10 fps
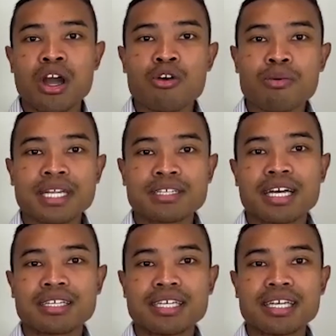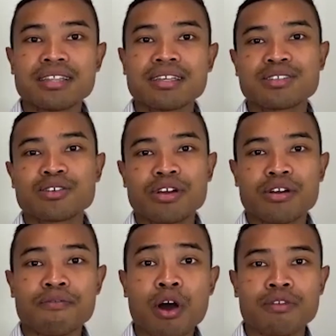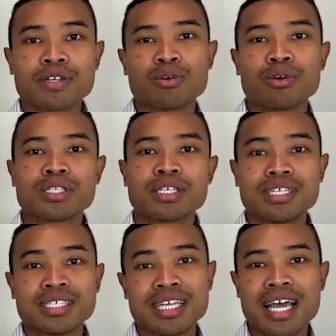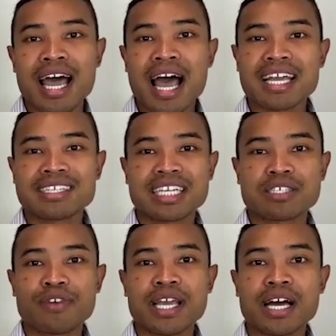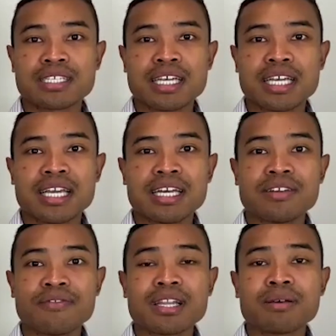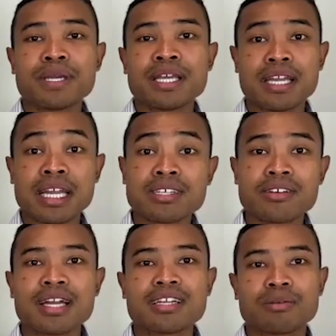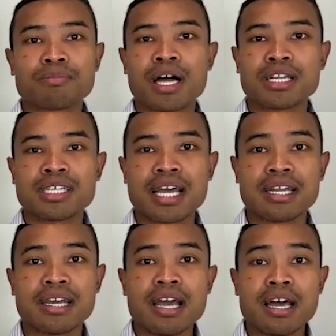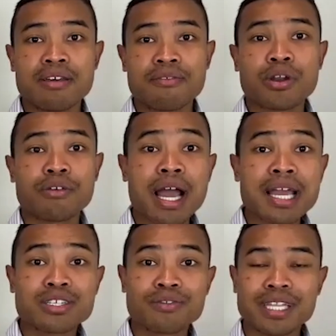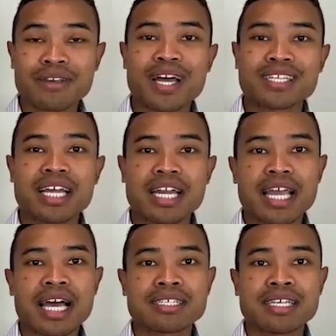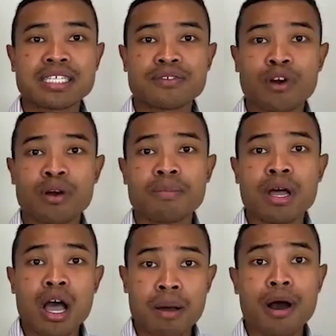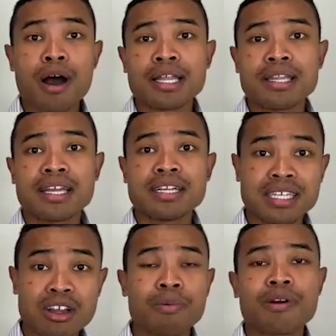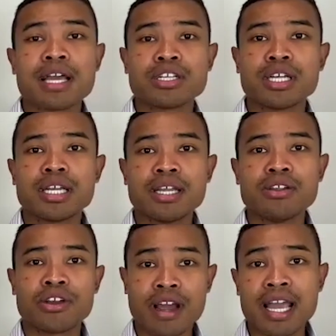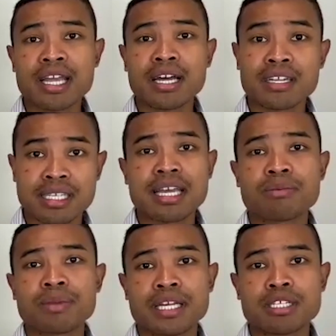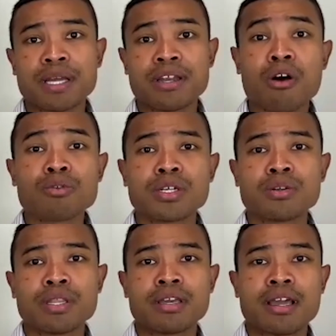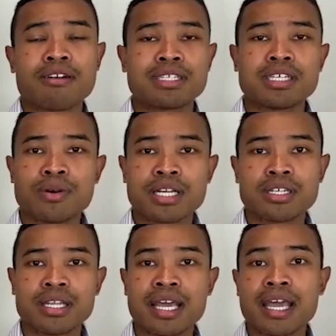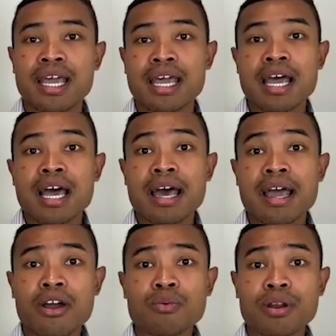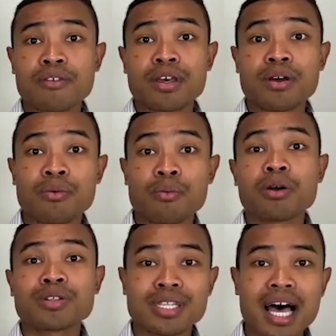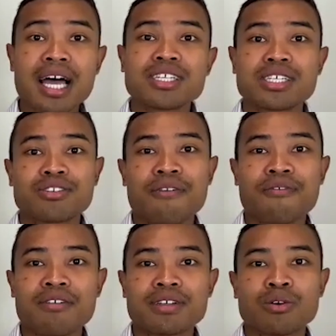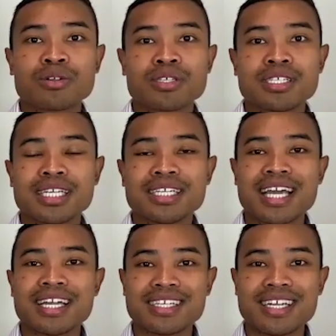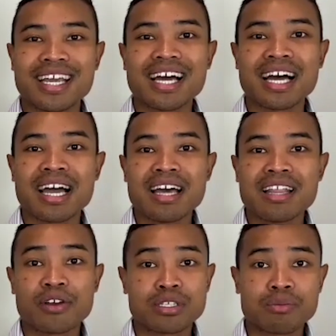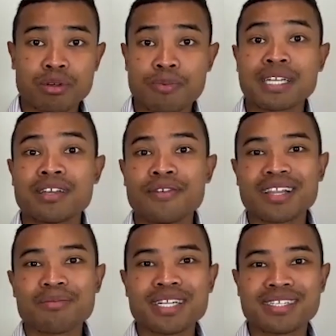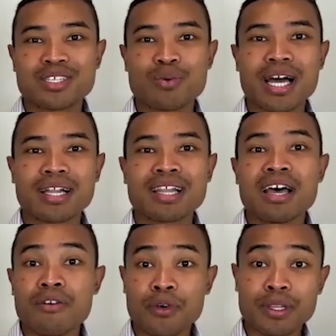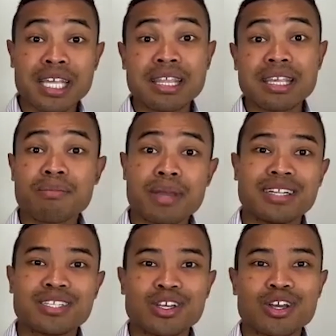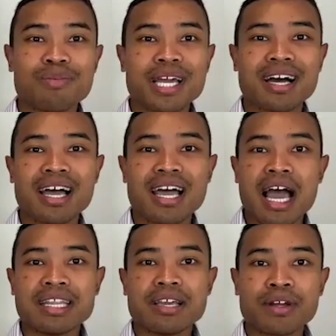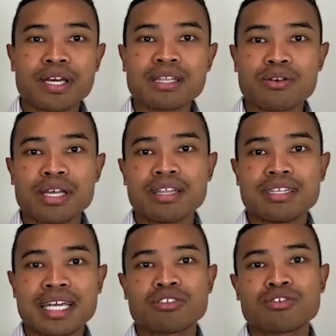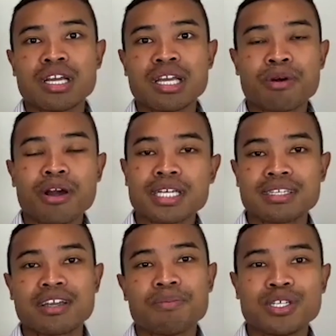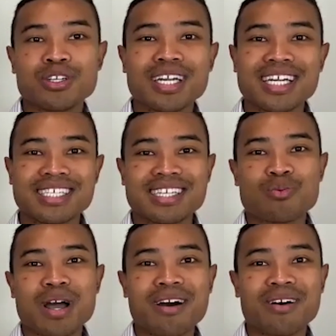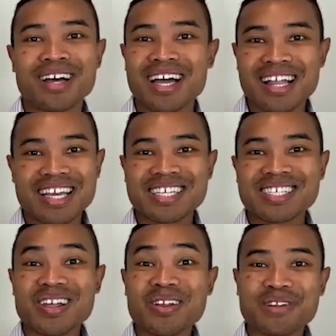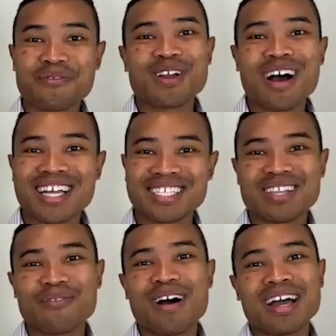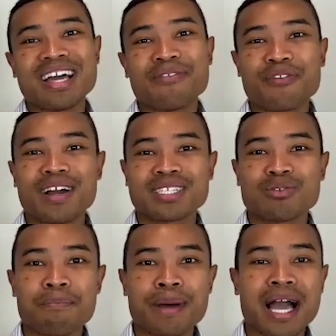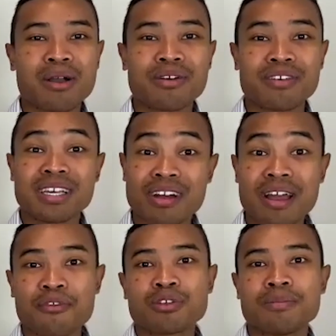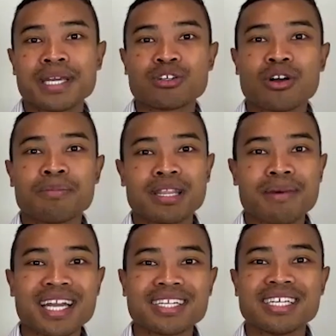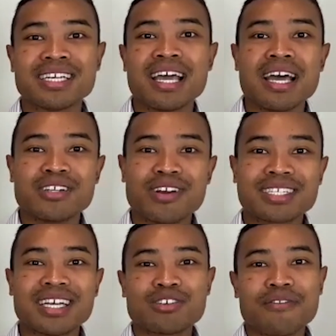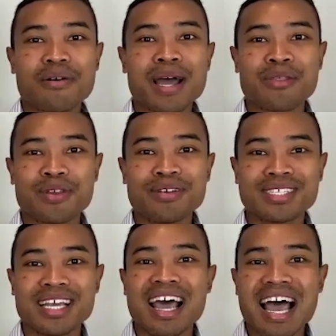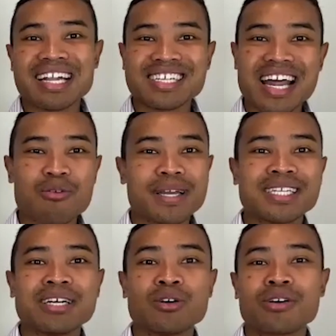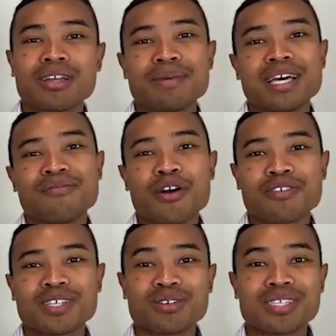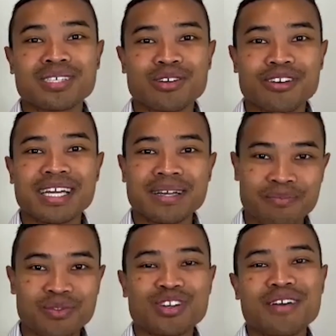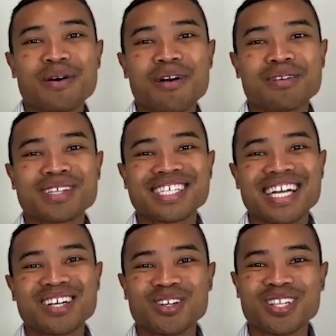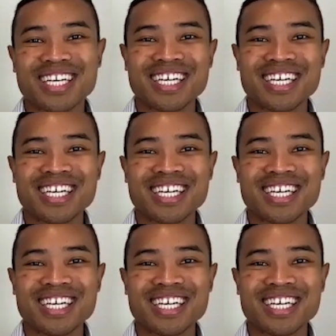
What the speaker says: We'll be discussing the story of Vault Resources. ASX VRC are developing an integrated supply chain. They've got a range of really fascinating assets, from a mine that is in operation in Ukraine. Understandably, it's been halted with the current situation there. They own one of the world's largest graphite resources in Tanzania. They've got some prospective elements as well for lithium in Serbia, and they're really looking at the downstream processing opportunities as well. There's a lot of different irons in the fire for us to unpack. We're really grateful to be joined by the Managing Director, Trevor Matthews, and today we'll be talking about the Vault Resources story. Trevor, welcome to the channel.